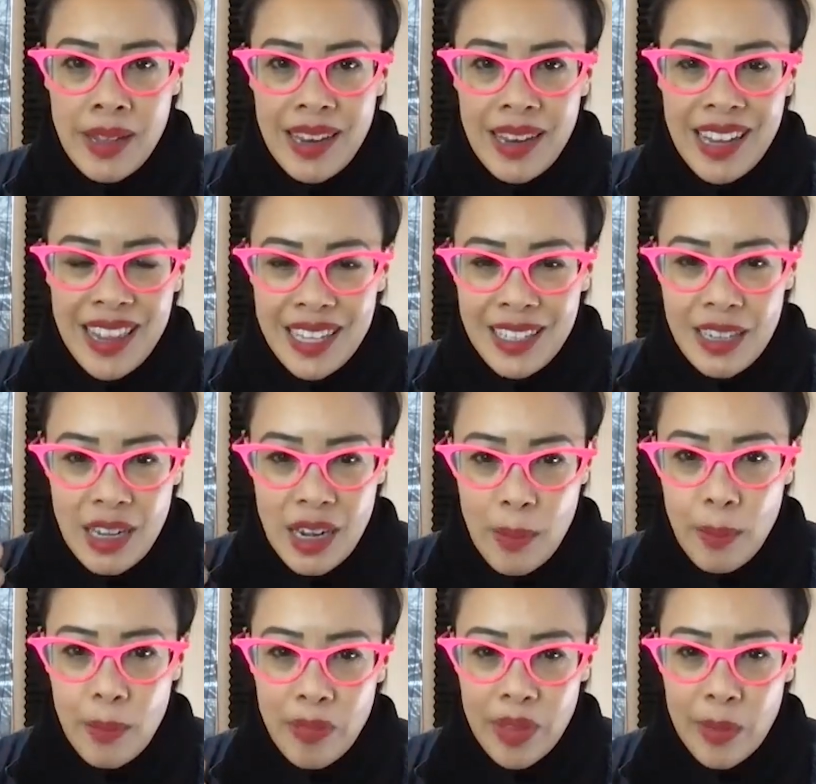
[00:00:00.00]
And I think
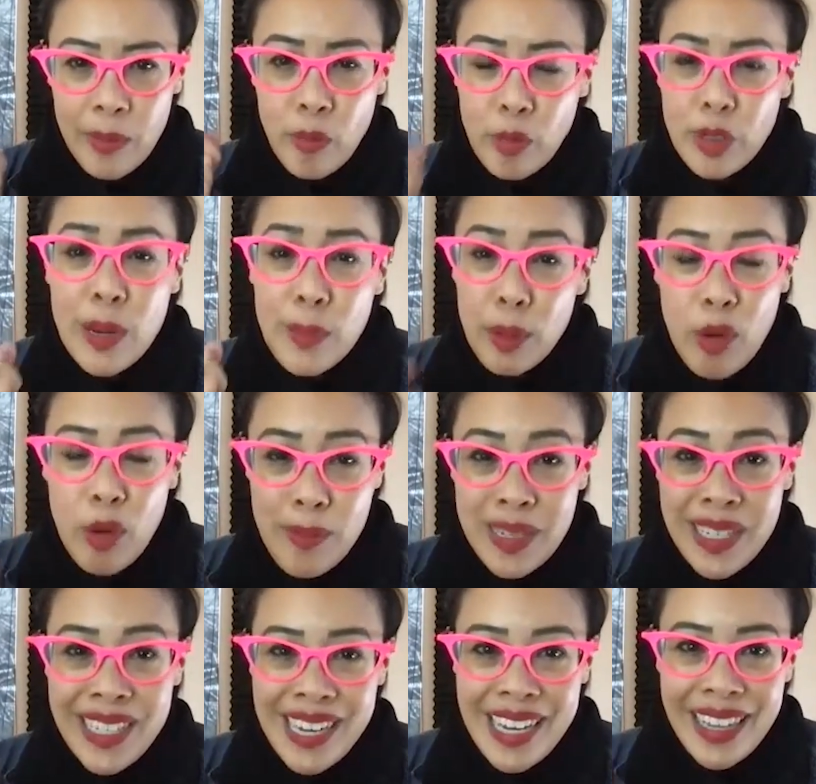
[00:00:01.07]
num- the number one
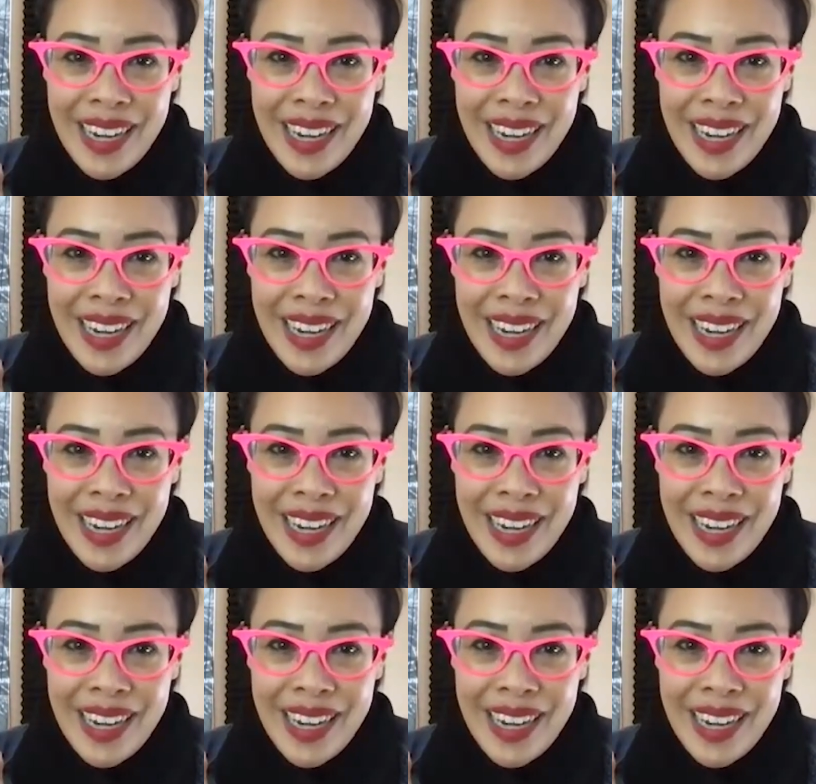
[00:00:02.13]
mistake